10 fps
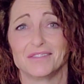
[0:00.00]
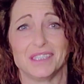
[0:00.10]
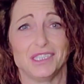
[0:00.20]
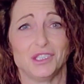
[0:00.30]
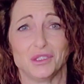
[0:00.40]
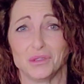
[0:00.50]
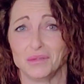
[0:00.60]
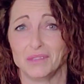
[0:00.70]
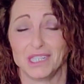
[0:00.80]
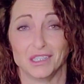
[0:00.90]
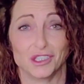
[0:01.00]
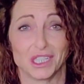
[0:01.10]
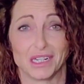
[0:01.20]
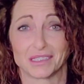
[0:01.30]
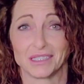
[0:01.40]
to feed you
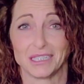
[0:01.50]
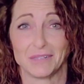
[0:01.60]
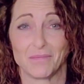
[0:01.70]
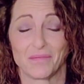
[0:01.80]
energetically.